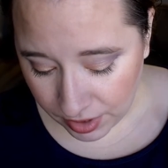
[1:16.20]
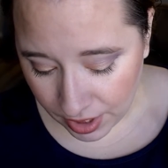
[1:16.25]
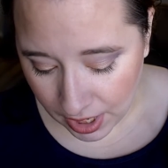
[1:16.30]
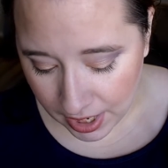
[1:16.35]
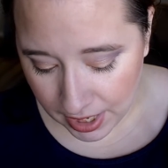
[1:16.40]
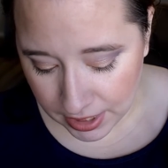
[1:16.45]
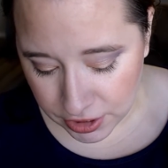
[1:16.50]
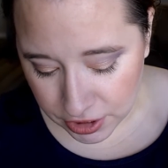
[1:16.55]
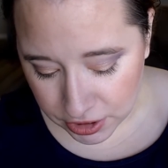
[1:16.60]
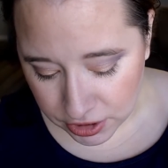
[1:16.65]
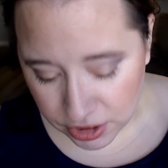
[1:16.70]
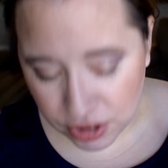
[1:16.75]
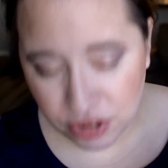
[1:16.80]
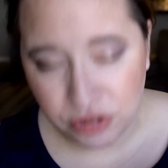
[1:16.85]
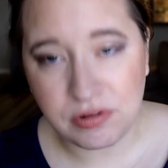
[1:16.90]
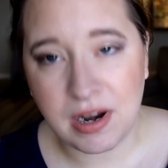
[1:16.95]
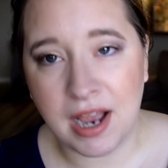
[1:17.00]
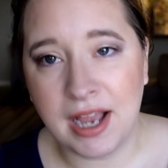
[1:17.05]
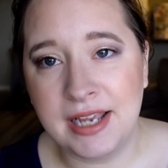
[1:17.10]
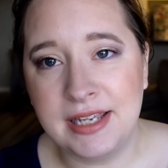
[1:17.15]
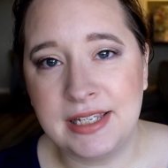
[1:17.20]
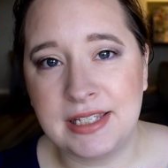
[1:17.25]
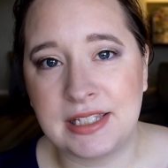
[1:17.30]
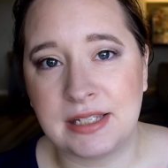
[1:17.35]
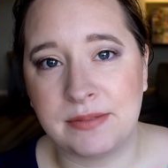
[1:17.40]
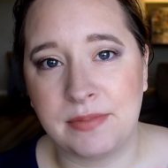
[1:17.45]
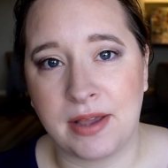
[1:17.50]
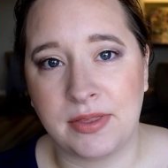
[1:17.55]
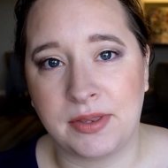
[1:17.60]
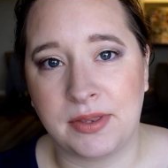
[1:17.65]
and just try
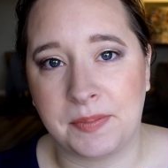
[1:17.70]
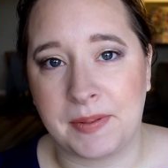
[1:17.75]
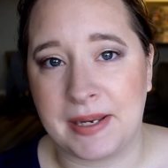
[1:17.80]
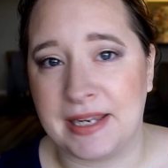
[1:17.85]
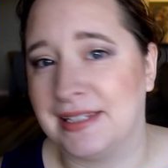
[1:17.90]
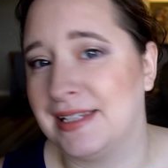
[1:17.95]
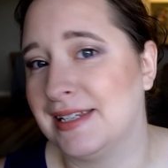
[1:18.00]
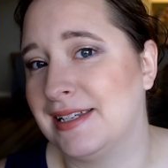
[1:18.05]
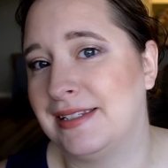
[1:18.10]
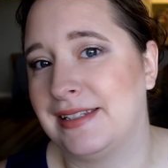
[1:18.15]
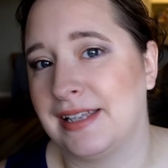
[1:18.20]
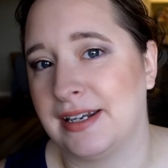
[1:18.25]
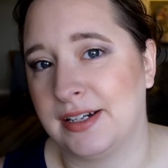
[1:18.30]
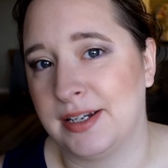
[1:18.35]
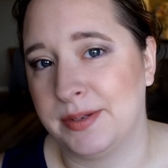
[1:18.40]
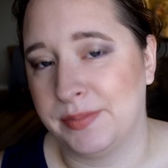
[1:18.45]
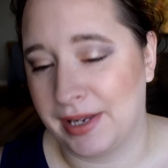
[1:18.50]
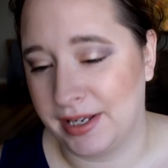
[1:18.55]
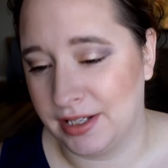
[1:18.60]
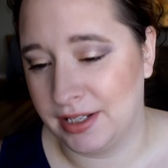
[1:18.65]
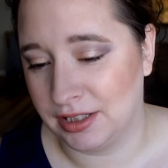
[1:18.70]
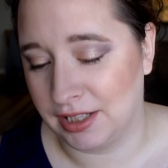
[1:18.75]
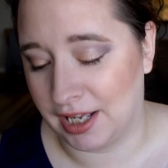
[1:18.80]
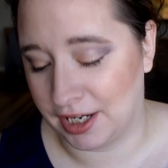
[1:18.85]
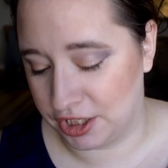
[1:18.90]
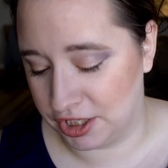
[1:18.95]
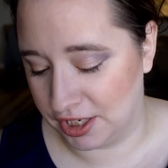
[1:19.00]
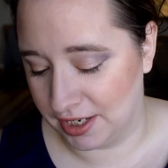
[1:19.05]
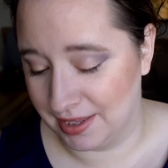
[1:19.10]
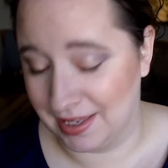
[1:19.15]
some other pieces that are in my
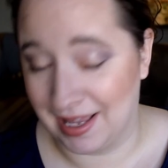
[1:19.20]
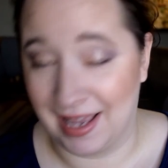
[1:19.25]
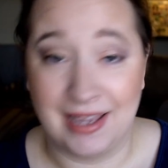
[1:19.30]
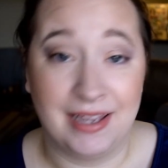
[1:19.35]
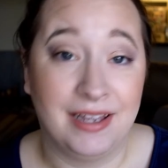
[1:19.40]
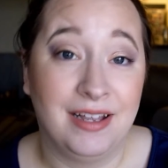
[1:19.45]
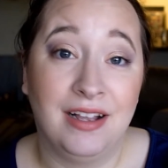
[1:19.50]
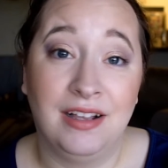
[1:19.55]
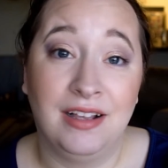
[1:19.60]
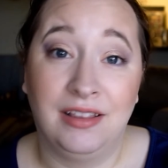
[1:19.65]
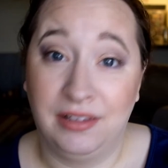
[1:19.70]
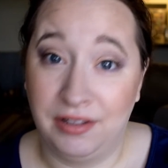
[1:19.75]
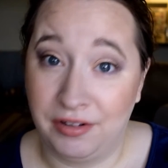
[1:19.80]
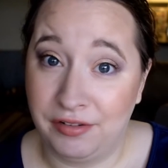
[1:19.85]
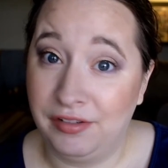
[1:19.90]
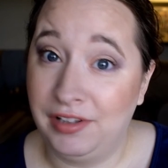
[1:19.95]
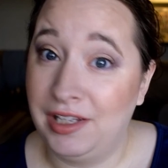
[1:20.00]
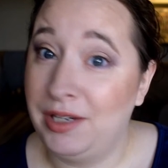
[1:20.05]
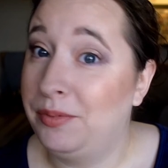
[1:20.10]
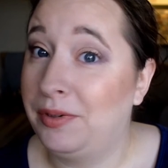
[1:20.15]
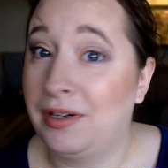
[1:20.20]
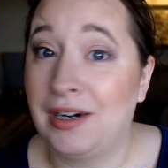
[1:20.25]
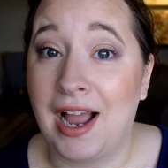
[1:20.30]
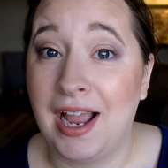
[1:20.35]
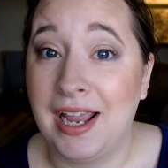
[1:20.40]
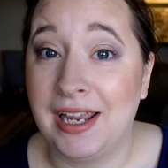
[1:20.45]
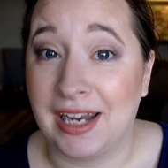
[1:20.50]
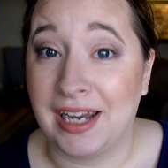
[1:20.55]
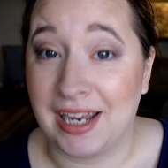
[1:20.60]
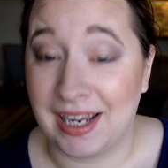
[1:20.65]
collection that literally were
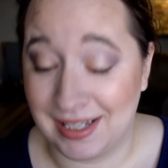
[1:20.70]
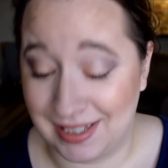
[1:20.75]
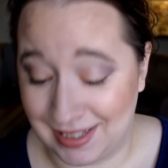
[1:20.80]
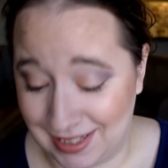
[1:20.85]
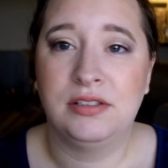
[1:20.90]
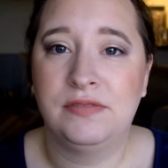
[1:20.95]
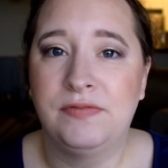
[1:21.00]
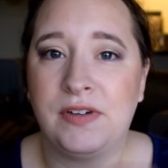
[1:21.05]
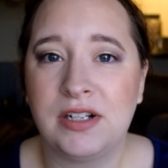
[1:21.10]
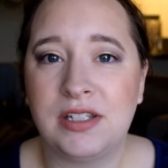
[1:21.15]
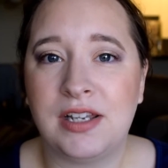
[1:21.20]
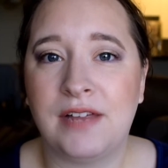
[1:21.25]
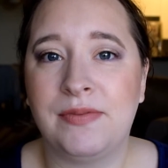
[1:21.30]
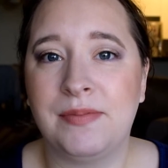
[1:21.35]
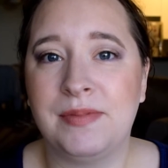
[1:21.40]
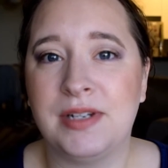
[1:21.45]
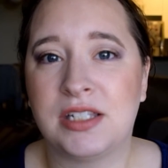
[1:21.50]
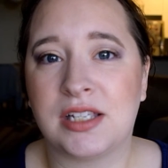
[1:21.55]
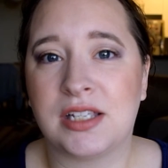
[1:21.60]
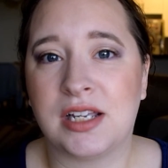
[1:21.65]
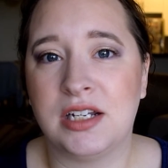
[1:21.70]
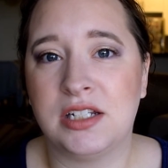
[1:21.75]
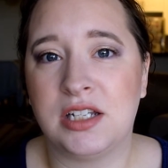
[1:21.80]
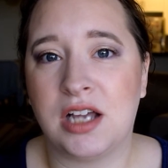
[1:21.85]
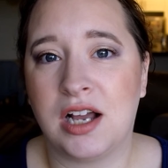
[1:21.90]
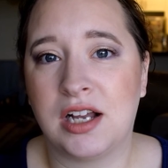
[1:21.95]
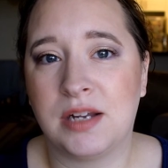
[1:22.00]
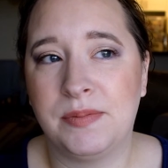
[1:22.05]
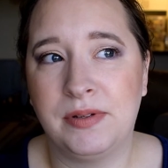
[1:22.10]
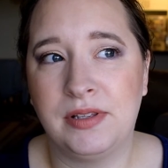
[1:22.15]
hiding. First off, I'm just going to
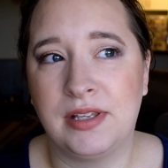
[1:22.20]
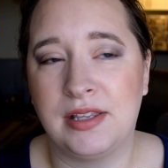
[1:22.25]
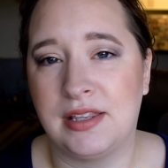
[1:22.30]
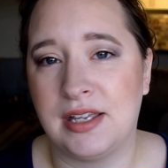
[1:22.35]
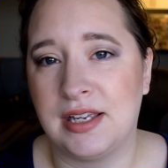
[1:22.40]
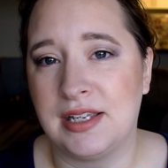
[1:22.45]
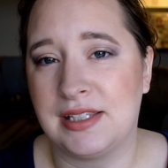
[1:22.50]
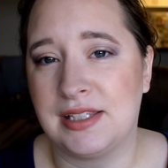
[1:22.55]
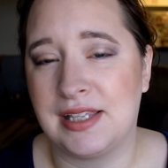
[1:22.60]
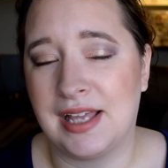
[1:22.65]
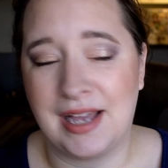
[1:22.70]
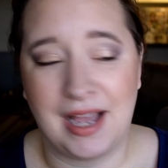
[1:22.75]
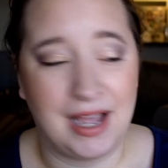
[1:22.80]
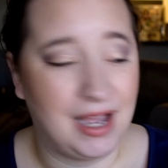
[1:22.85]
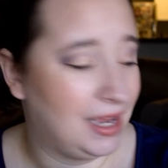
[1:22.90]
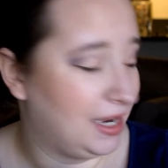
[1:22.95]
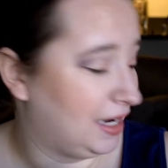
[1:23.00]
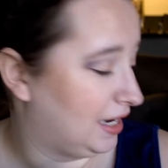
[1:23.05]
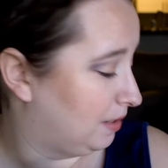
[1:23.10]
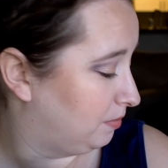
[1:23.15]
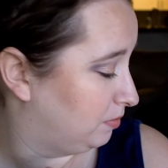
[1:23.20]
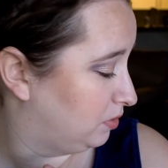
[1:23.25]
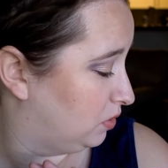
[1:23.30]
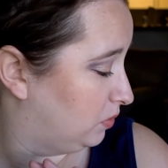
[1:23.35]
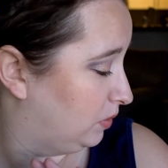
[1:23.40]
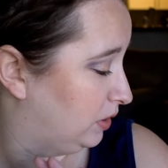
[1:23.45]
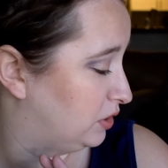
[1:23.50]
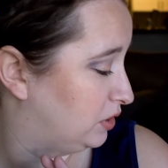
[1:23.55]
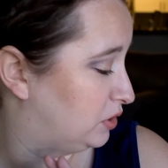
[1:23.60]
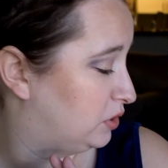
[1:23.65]
talk about the things that I am
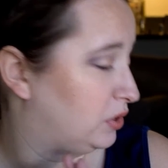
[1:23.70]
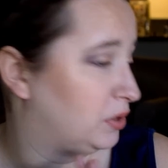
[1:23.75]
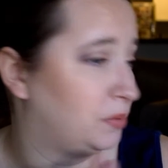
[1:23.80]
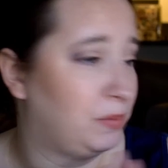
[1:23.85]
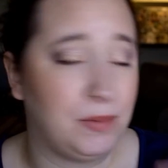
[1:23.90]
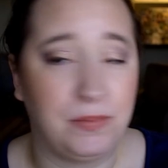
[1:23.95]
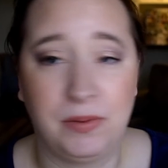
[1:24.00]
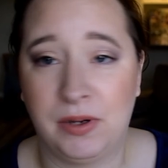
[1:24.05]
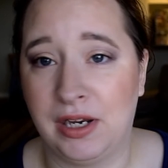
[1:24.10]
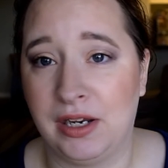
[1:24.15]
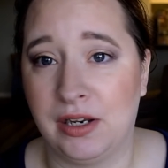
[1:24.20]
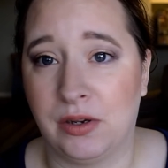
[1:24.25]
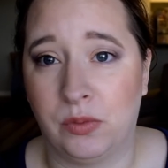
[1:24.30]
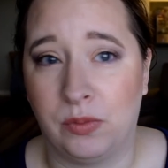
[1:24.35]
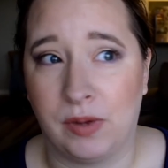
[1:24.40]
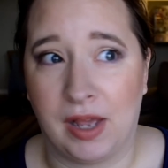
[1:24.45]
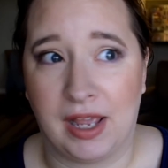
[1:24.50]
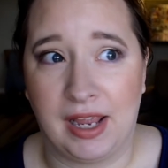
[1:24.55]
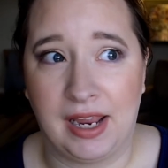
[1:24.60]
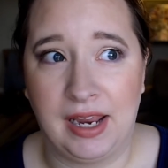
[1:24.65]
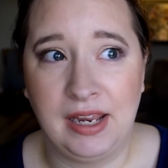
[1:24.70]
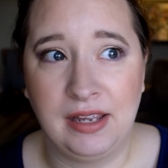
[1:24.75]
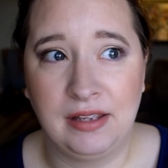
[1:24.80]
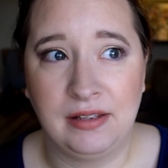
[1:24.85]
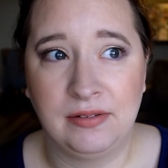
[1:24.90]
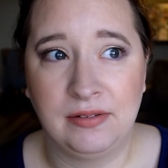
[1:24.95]
going to be putting away.